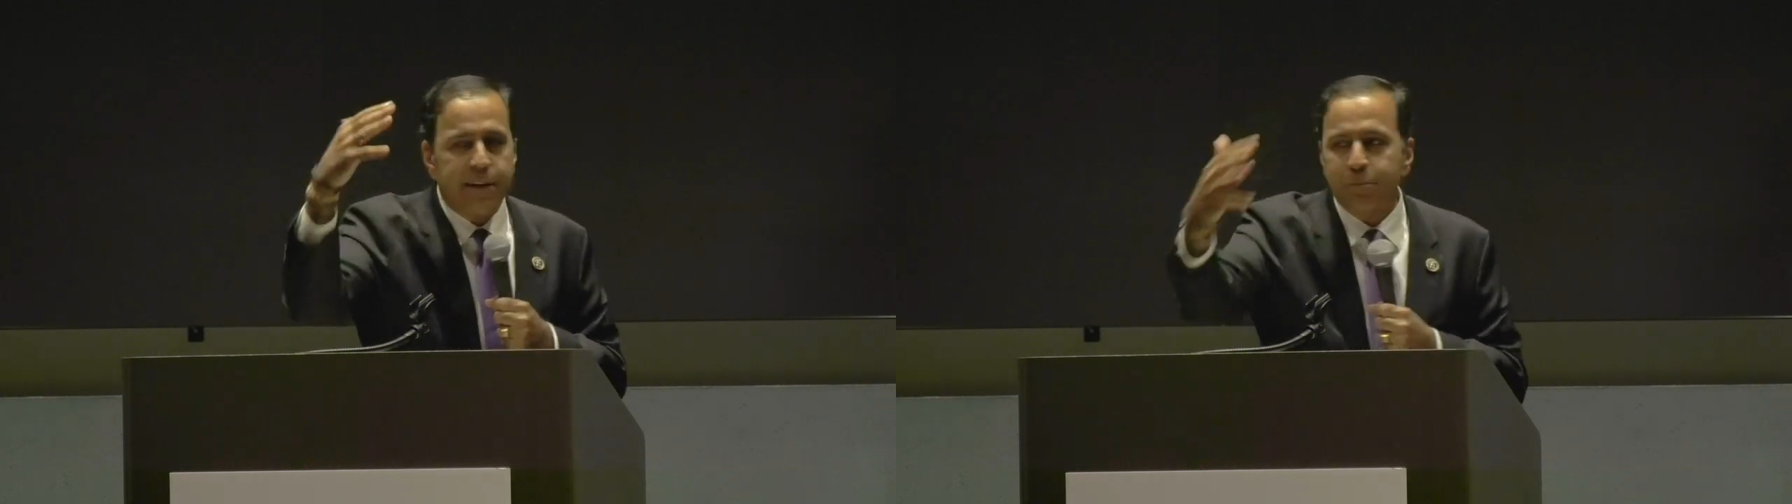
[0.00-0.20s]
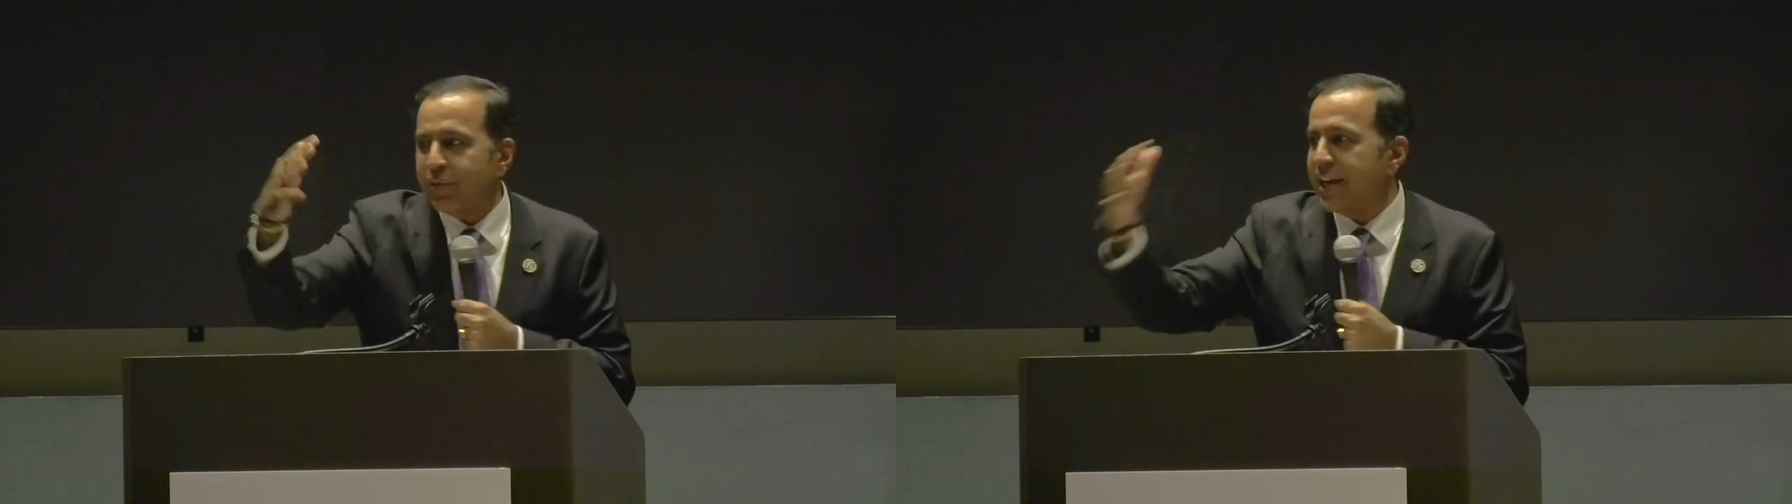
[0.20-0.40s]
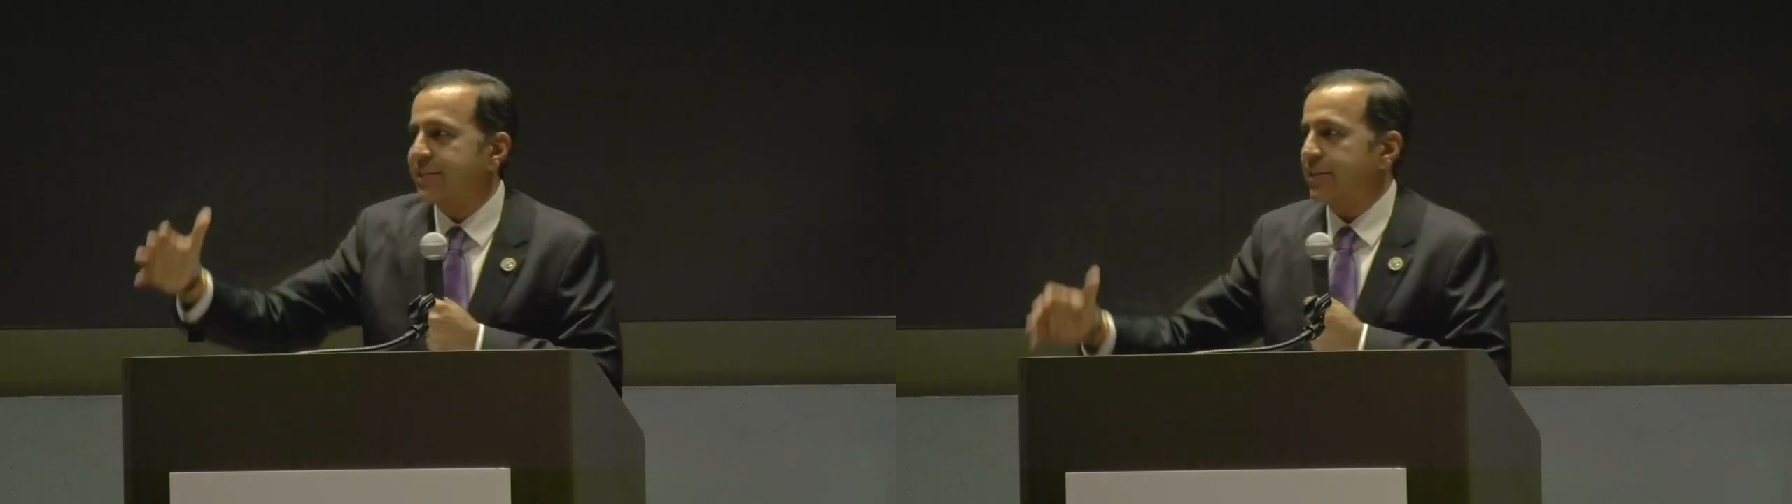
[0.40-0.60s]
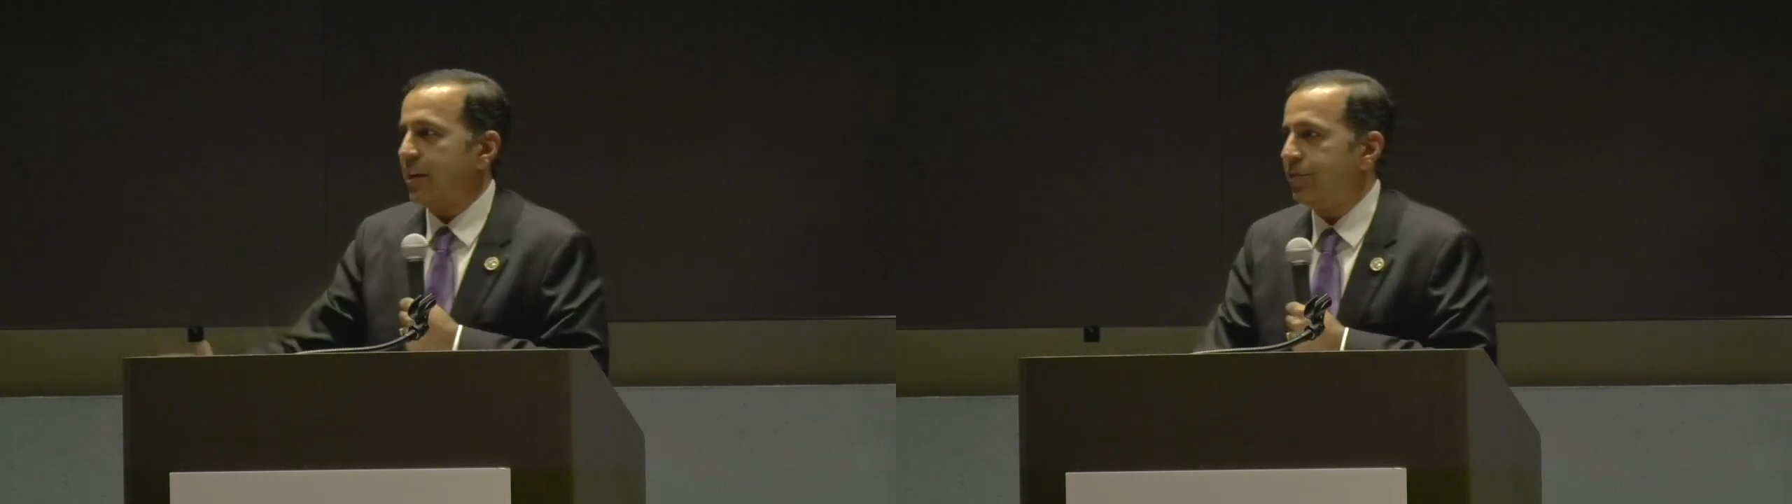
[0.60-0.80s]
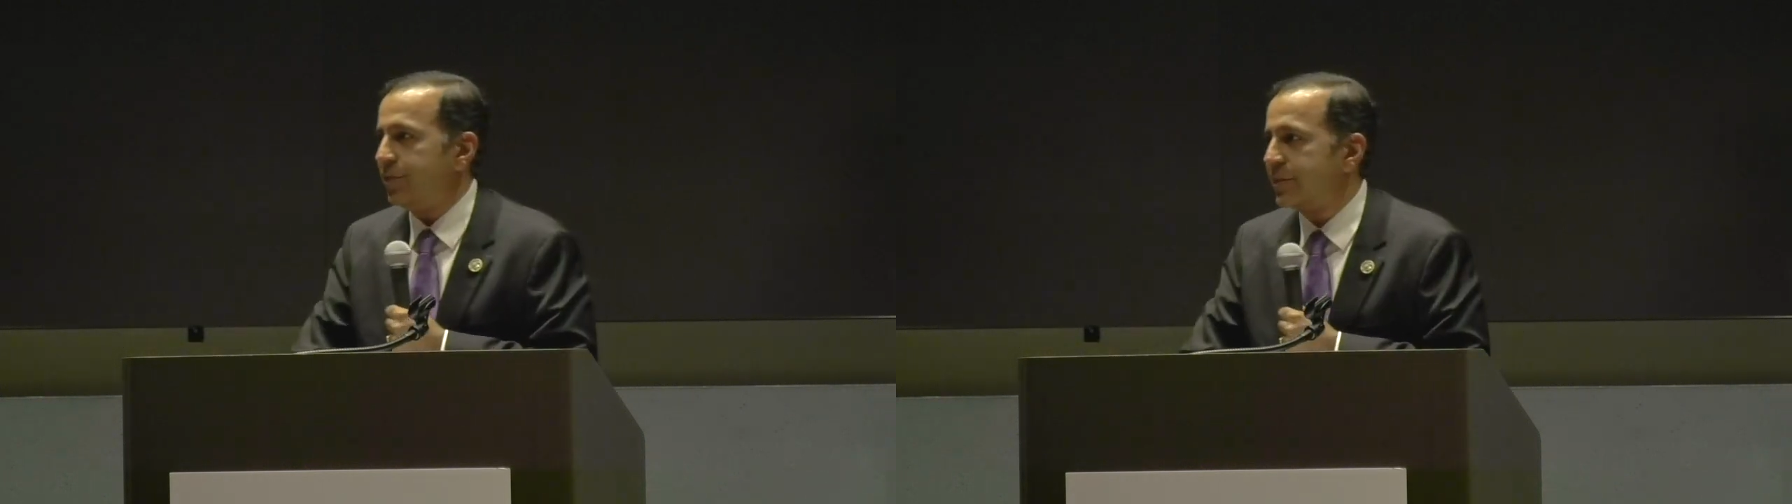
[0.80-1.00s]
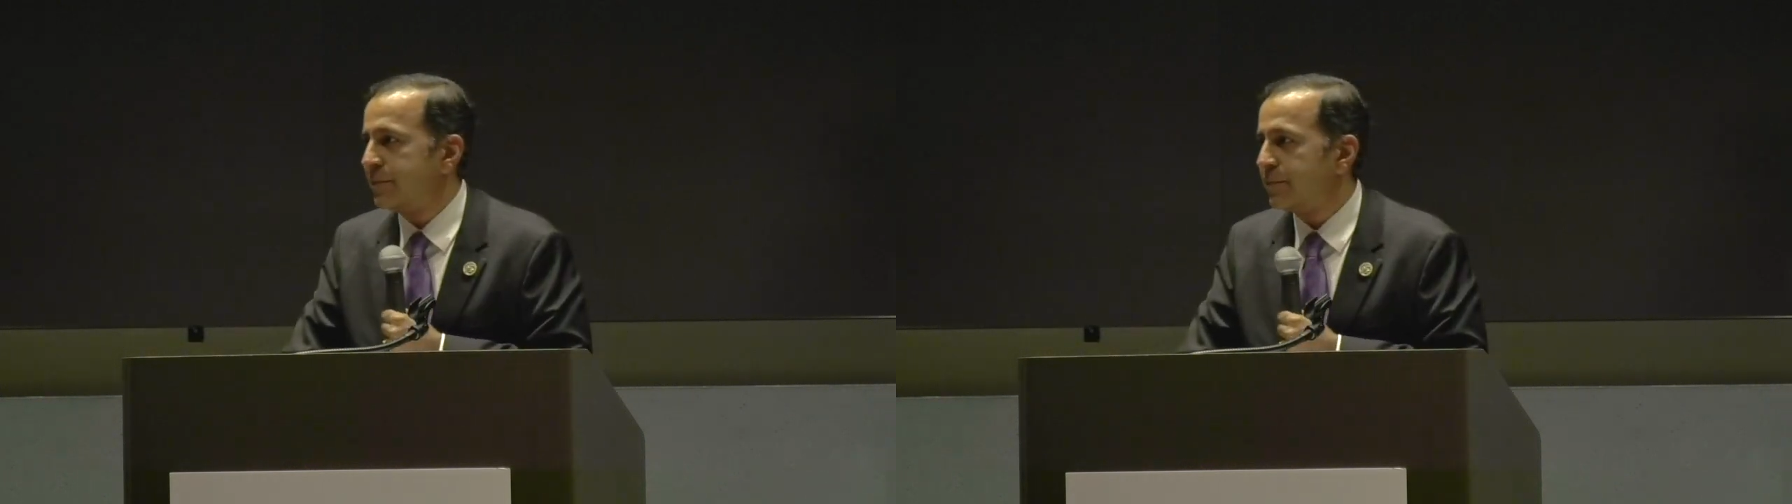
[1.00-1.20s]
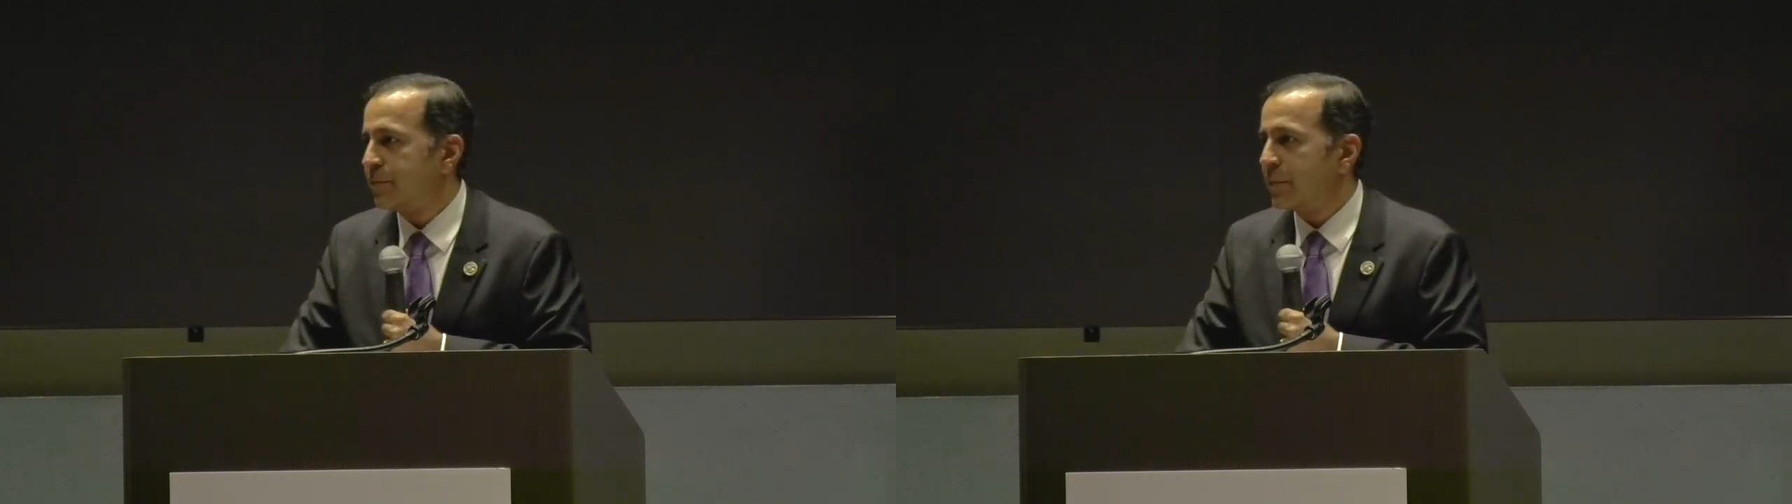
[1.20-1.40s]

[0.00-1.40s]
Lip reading: embrace others.